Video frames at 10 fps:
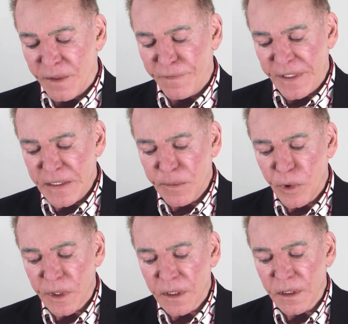on
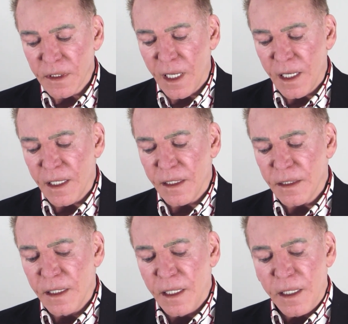Facebook, uh,
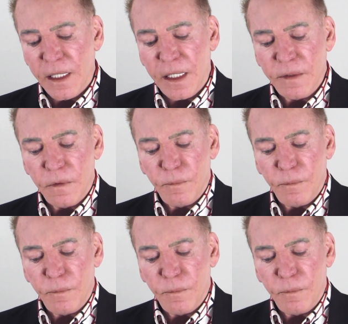and